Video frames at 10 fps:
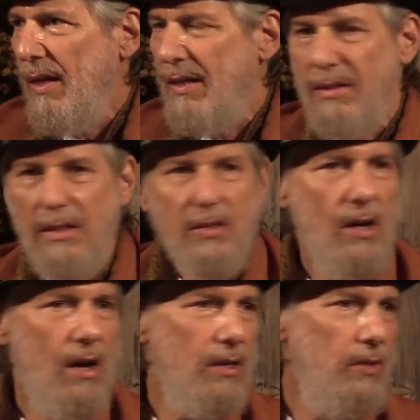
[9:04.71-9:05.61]
And this
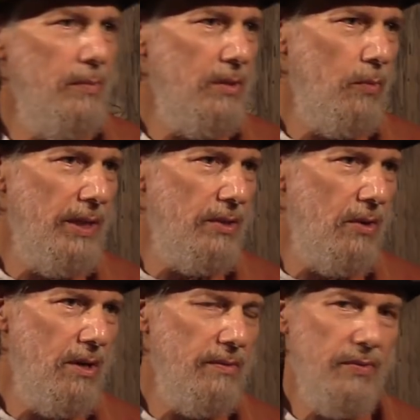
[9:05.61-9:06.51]
argument went
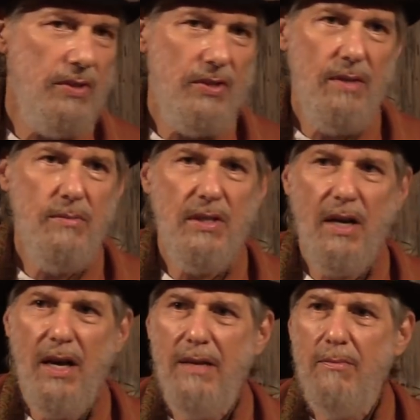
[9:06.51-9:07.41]
on for some
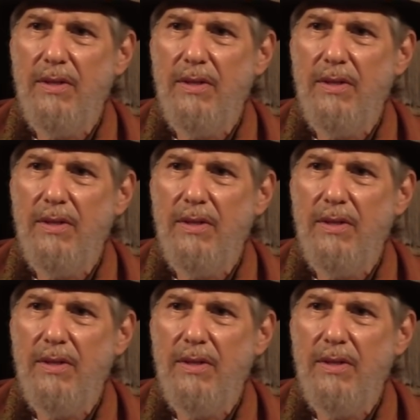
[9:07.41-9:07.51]
time,